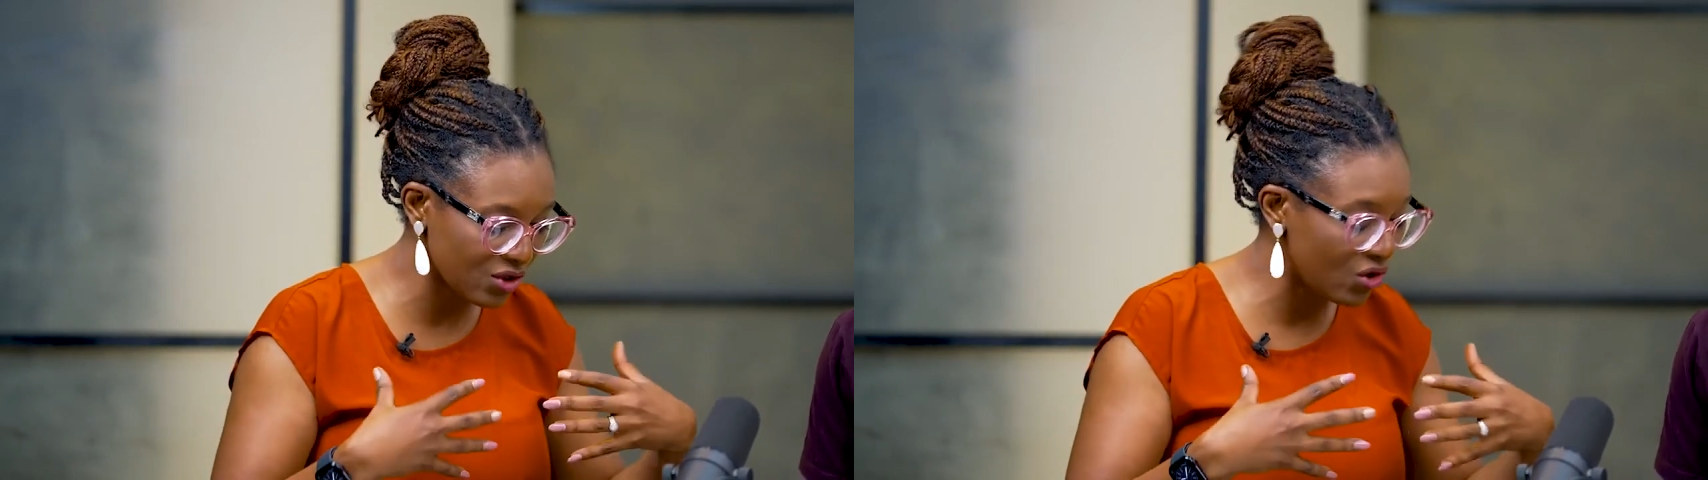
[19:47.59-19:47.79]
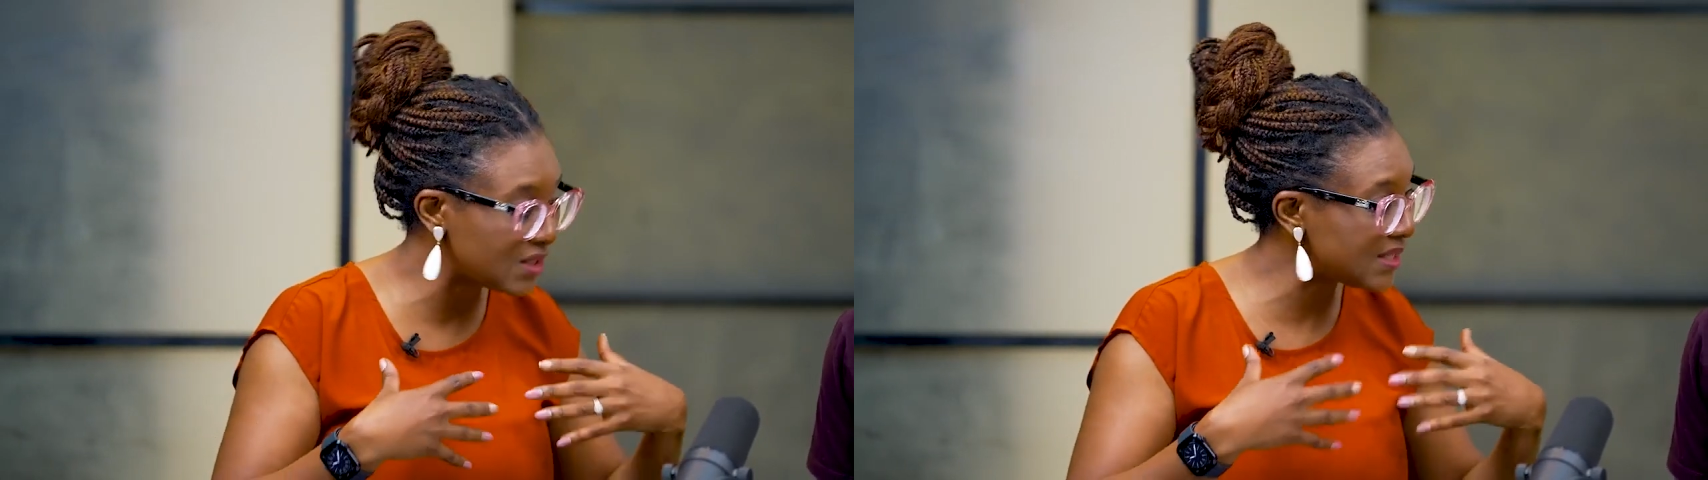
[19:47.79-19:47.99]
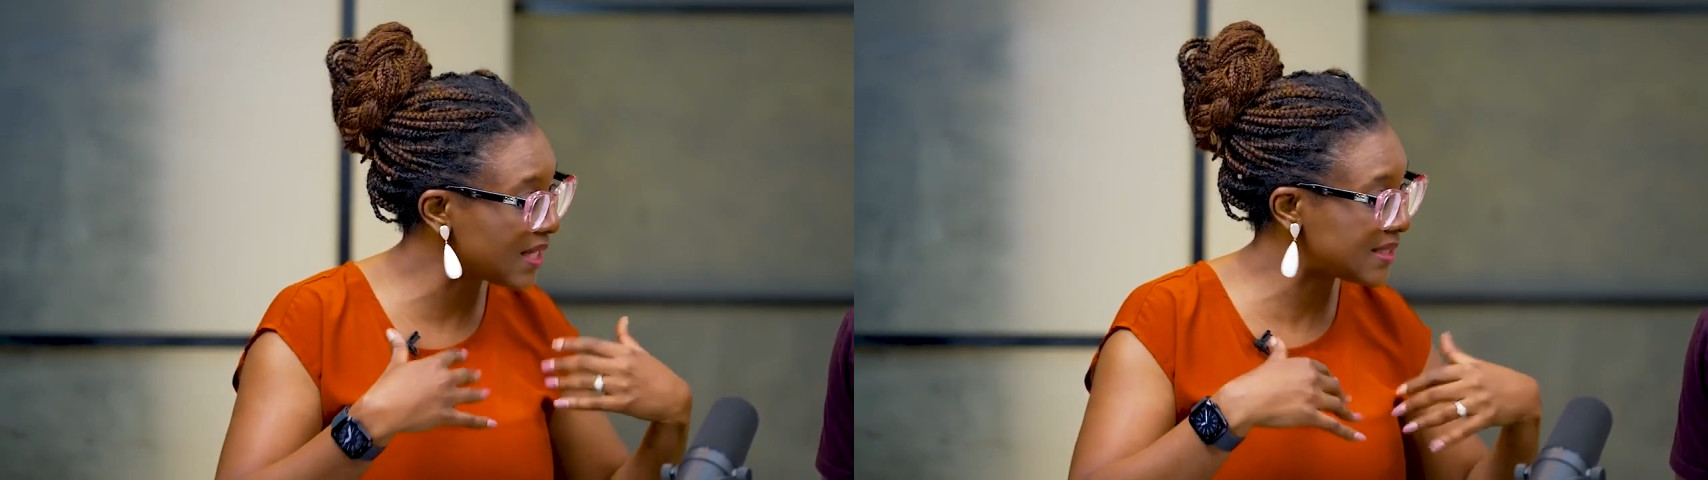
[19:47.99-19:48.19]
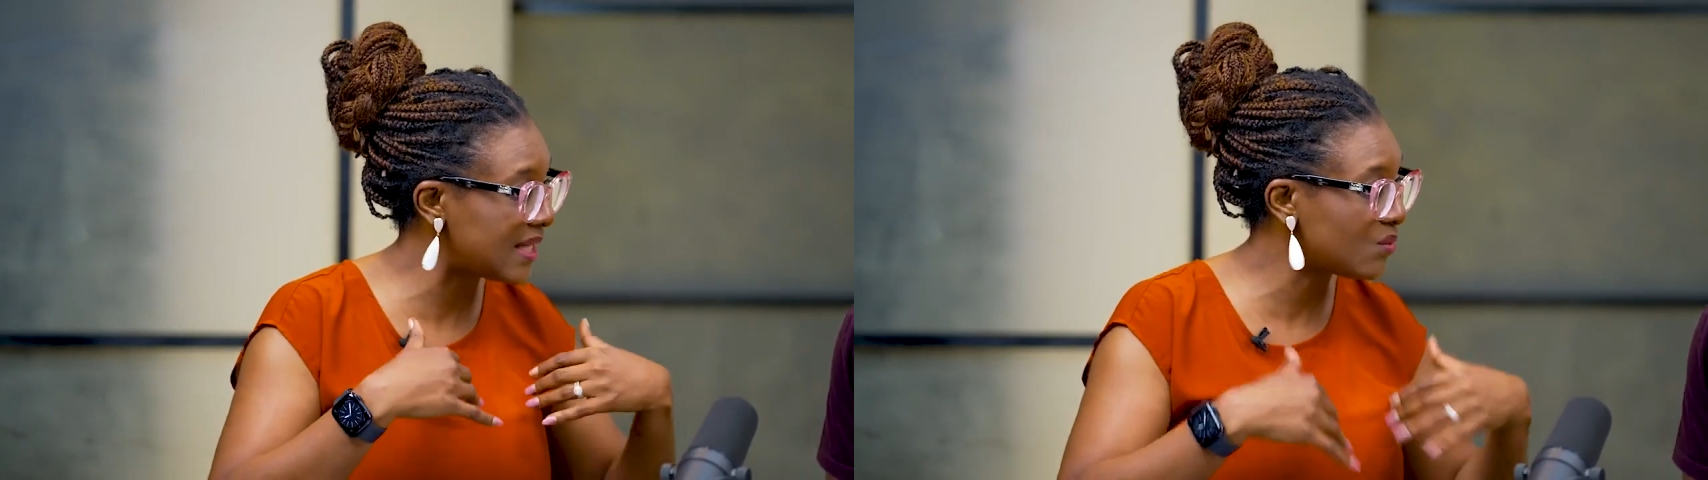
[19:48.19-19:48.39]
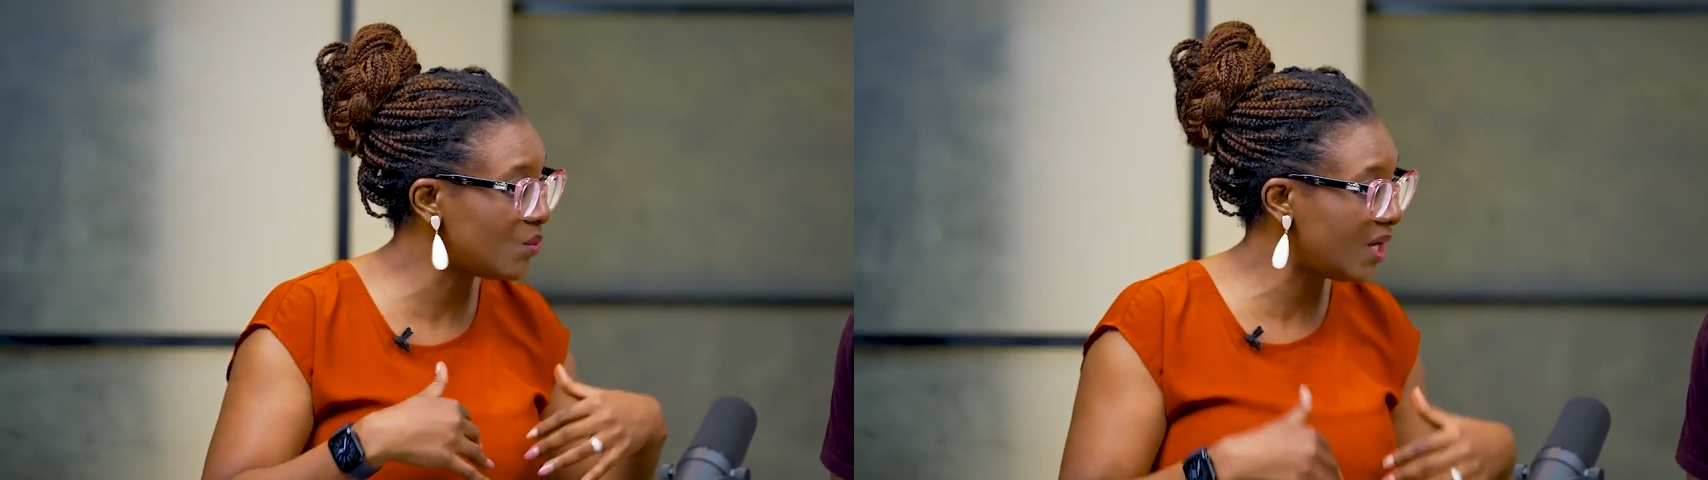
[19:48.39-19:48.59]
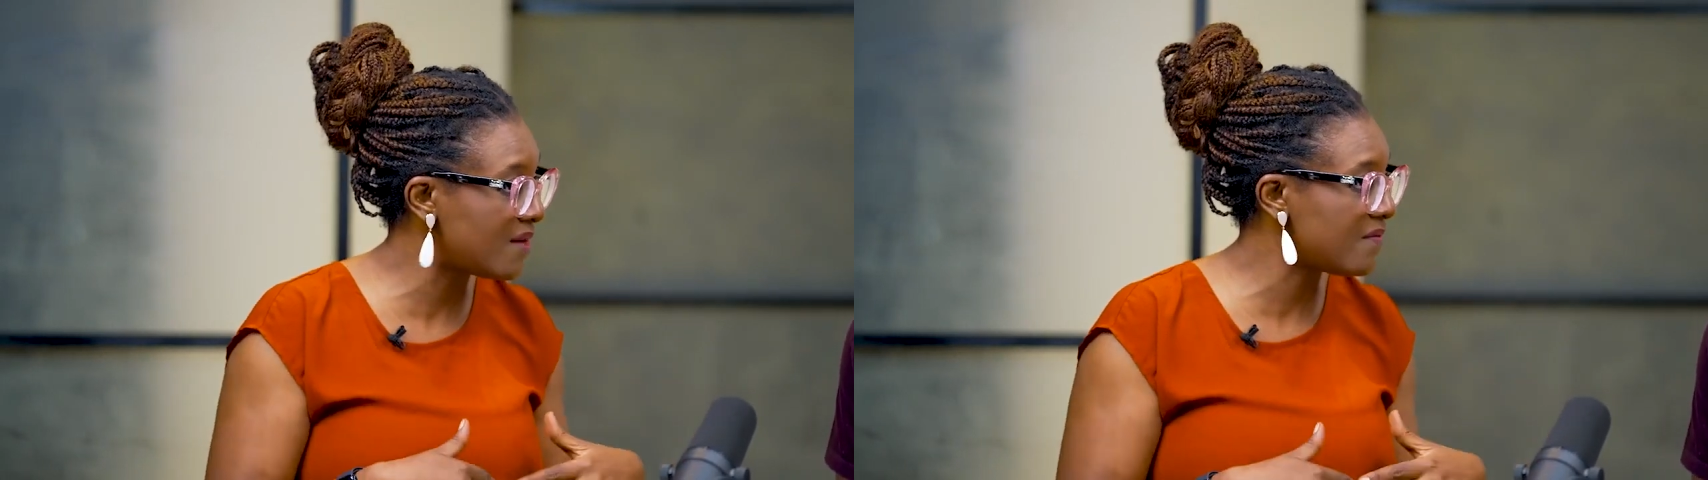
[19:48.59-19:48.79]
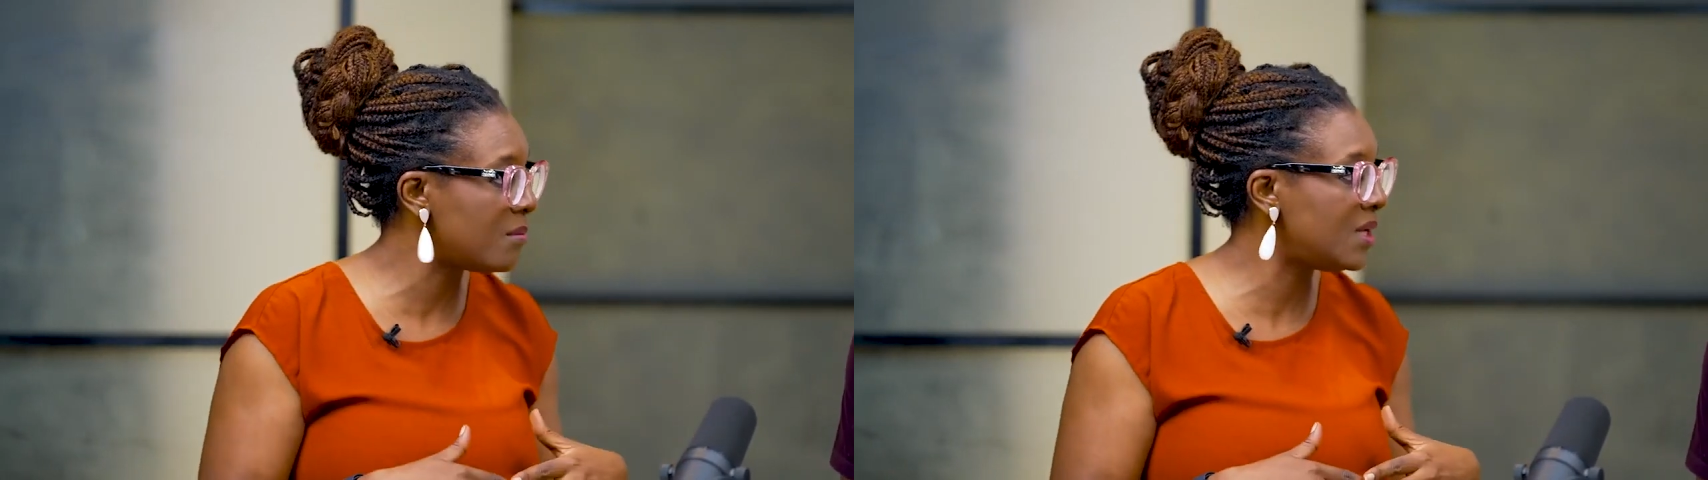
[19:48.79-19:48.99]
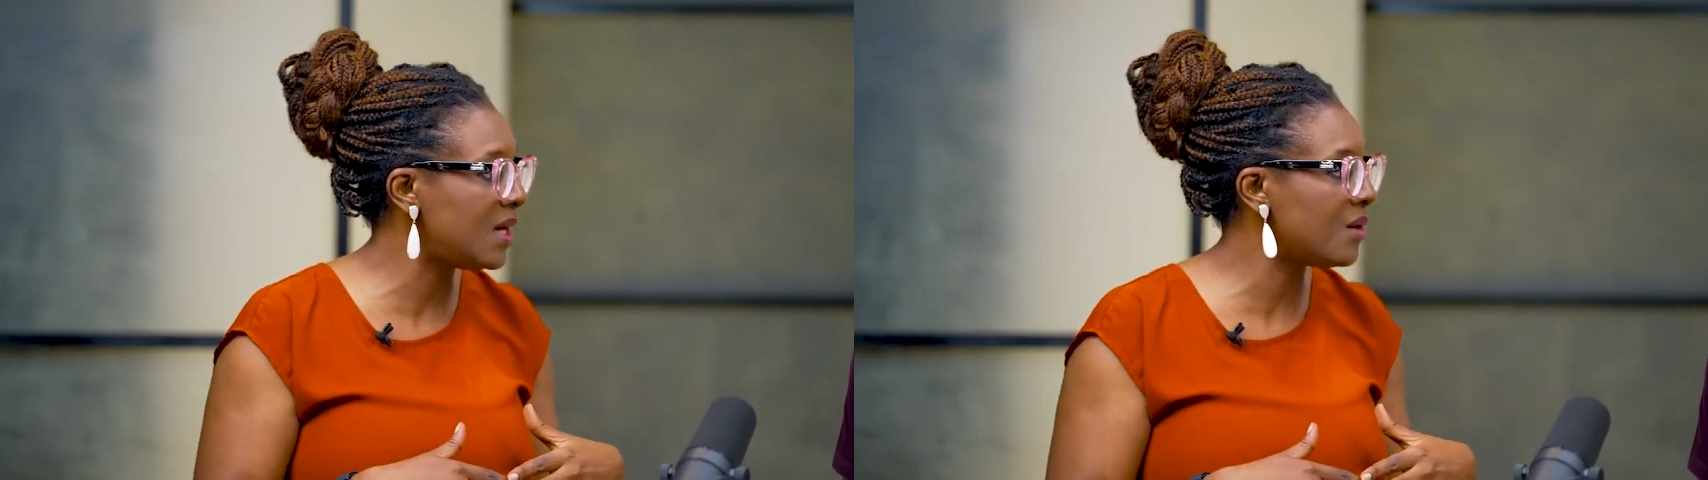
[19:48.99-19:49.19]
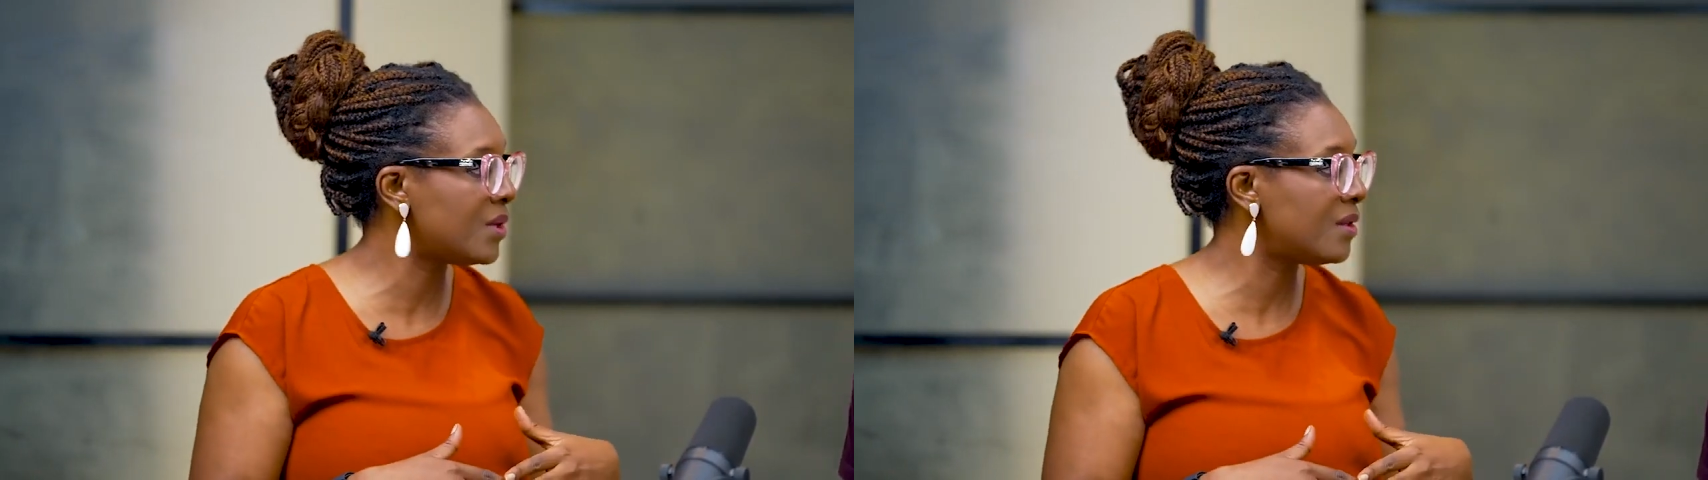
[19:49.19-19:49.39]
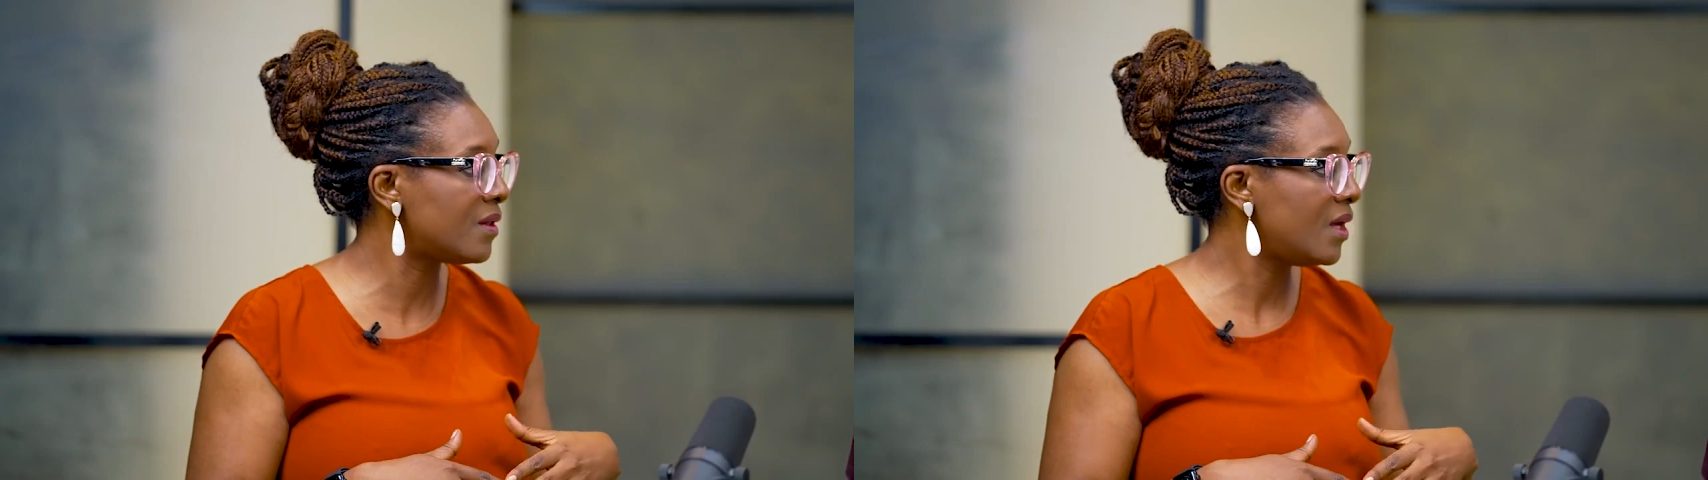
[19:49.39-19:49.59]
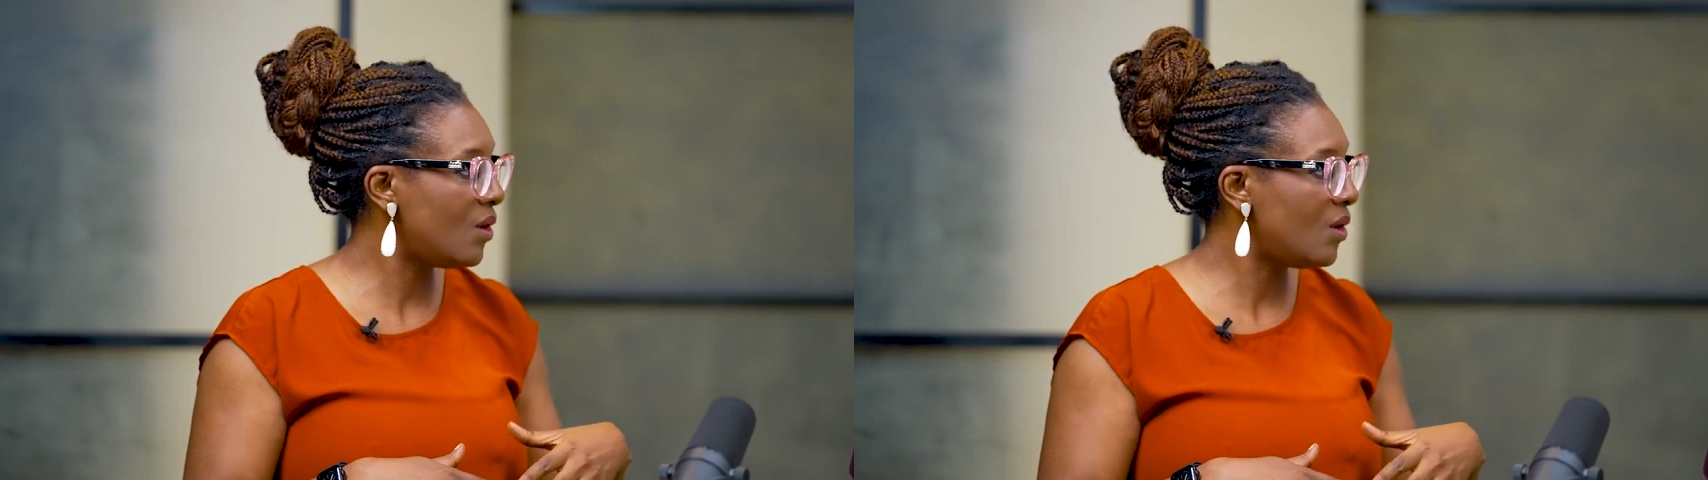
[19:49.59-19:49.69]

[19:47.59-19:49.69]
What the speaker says: contexts that we are familiar with,